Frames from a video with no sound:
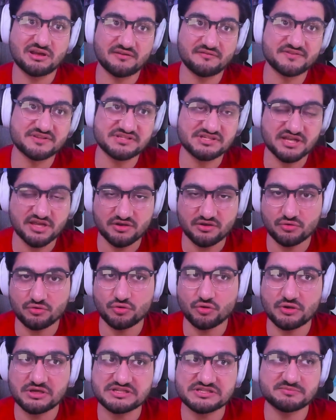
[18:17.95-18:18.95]
Obviously, I don't
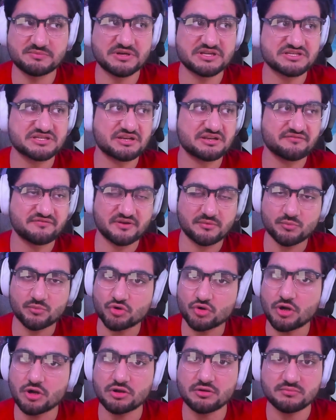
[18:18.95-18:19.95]
know as much. And if I'm
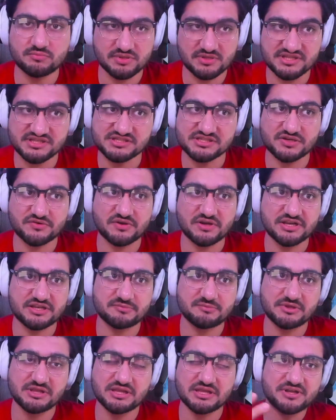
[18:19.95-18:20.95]
wrong, please
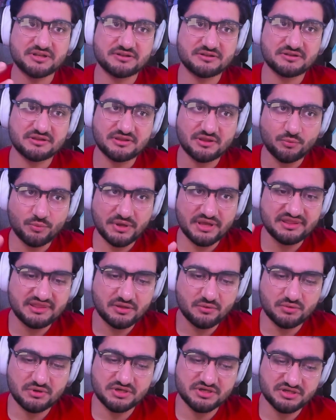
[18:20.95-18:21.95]
correct me. But the way
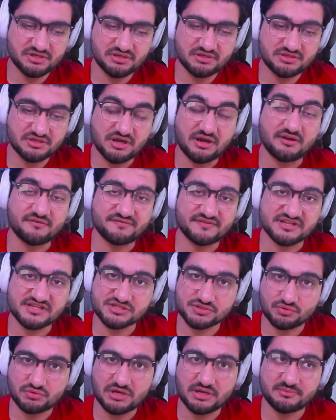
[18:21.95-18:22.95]
they were, Toph
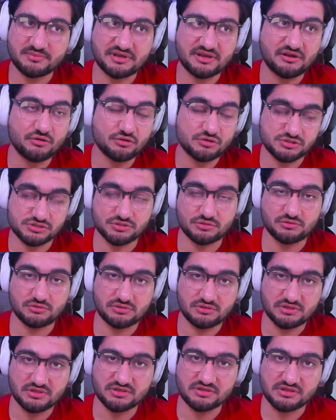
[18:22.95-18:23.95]
described, and
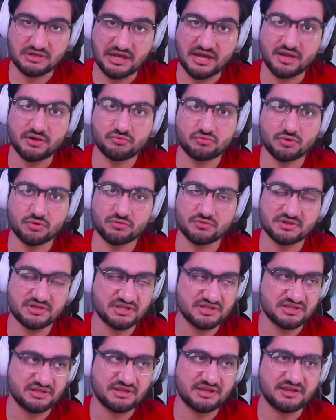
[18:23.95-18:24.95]
also Iroh,
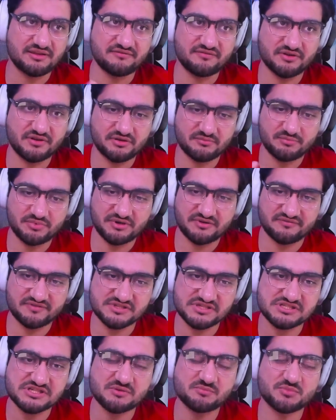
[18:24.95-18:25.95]
he gave a bit of a
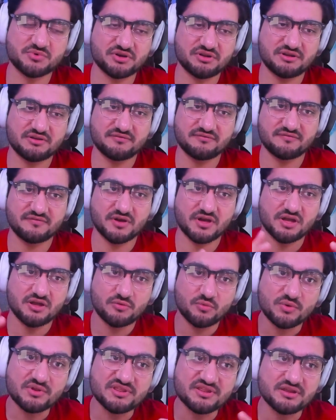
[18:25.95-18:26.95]
summary of
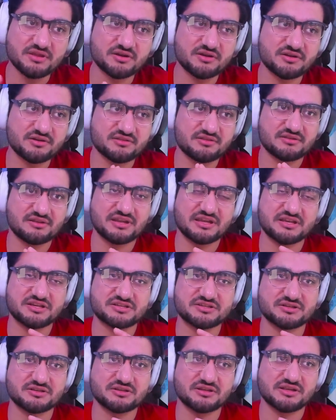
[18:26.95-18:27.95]
what the Earth
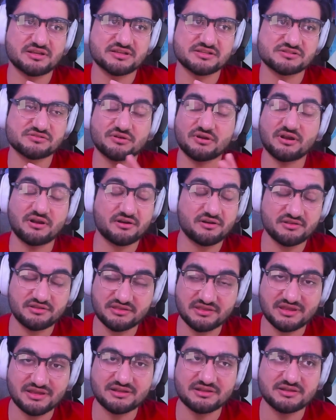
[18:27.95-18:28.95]
Nation is, or
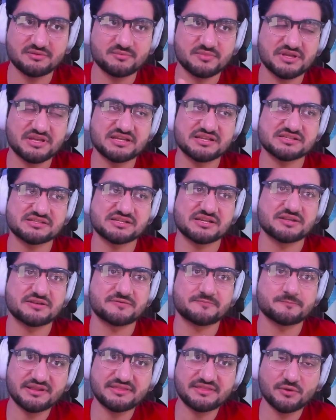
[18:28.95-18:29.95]
Earth Kingdom is.
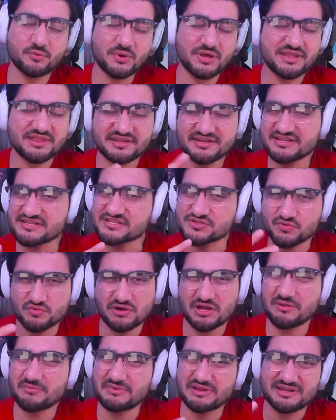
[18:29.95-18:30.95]
And the way they
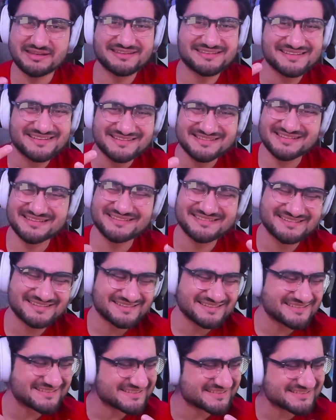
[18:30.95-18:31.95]
described it, it
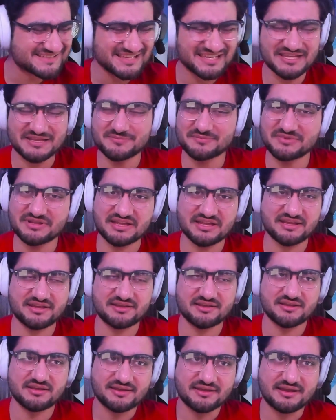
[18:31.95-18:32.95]
didn't seem
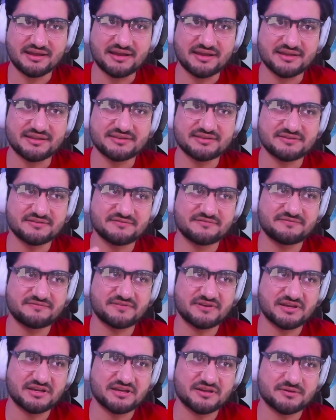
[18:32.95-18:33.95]
like the kind
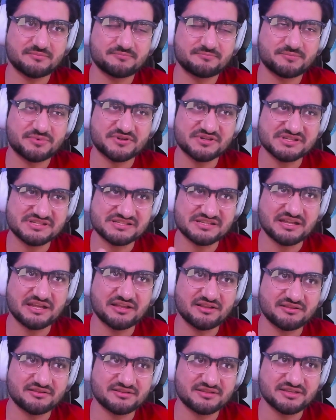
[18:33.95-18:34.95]
of
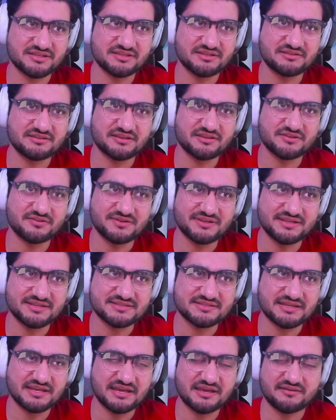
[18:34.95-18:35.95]
personality that you
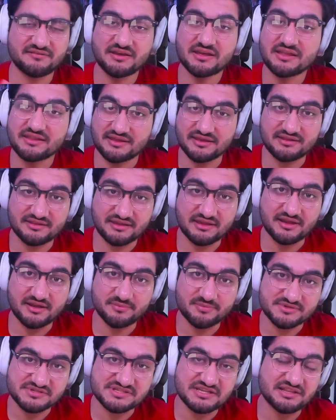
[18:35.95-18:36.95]
need to have, like the kind
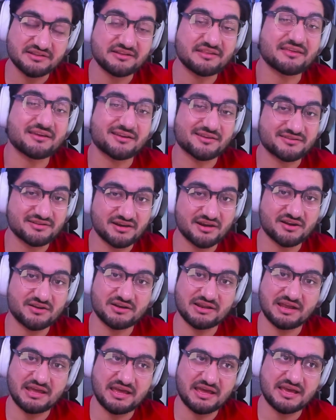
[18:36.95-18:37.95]
of personality that
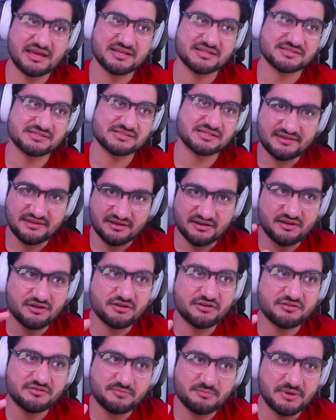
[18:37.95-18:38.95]
Katara has, that an
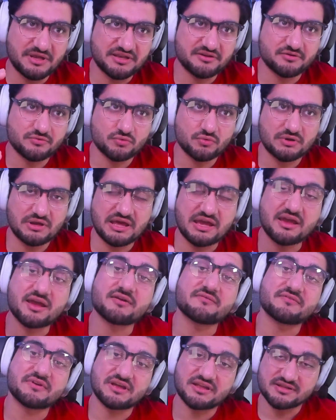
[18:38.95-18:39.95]
earthbender would
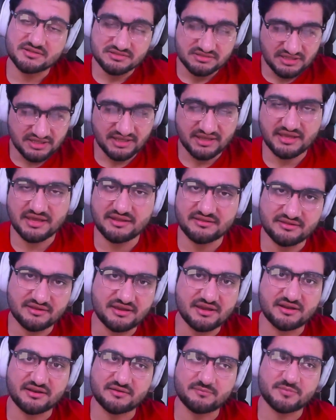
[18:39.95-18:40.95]
have, and again the
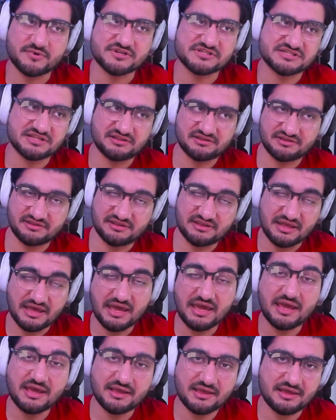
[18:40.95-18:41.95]
kind of personality that
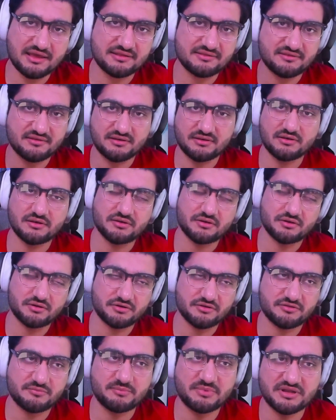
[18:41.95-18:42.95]
Aang had, that an
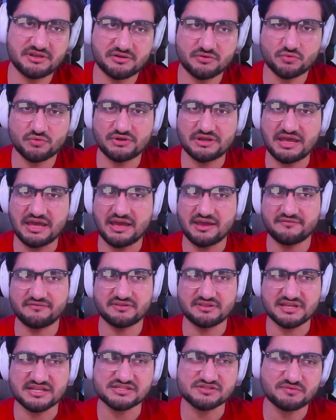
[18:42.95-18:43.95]
earthbender would have.
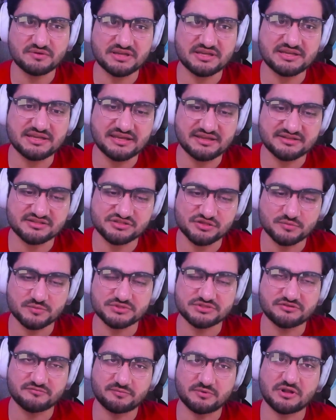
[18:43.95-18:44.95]
And that's why he had so
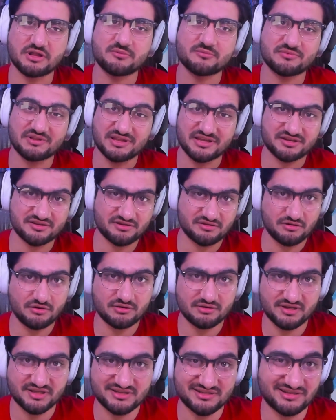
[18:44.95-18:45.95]
much of a problem. Later on,
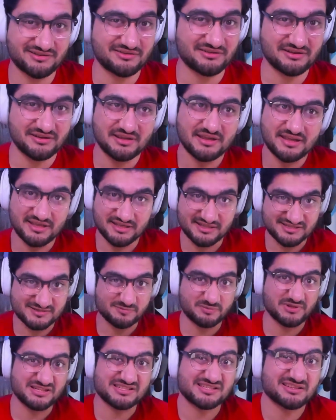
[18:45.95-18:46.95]
Katara
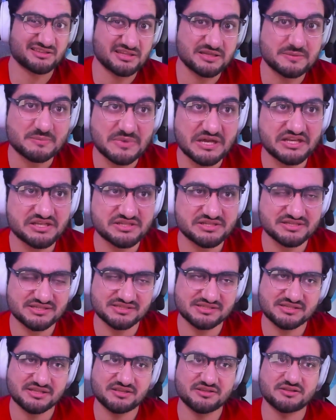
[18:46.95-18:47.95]
explicitly
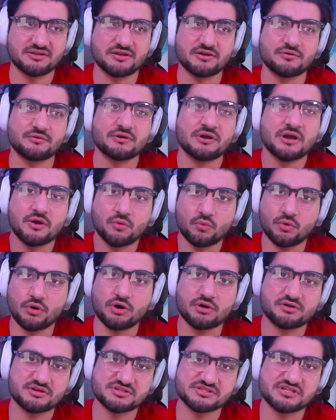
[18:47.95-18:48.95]
mentions it, you know,
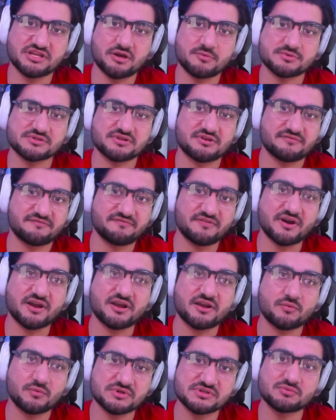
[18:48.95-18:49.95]
water is the opposite of
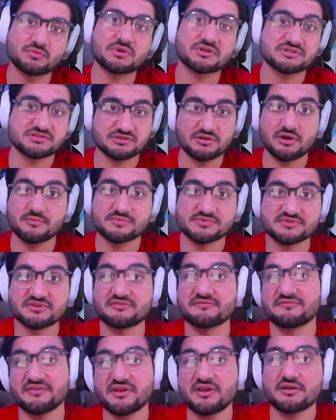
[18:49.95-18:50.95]
fire. What's the opposite
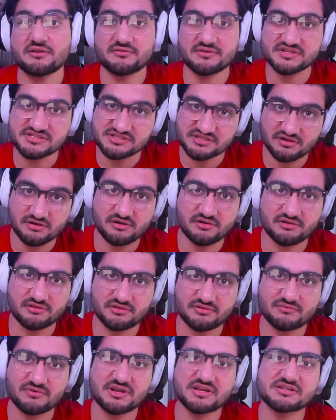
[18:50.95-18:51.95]
of air? It's earth,
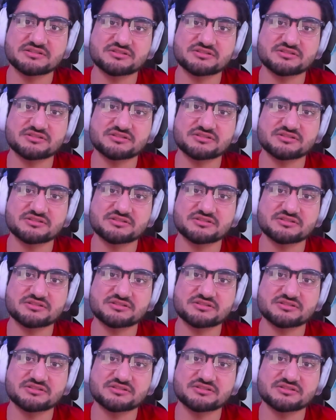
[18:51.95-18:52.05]
right?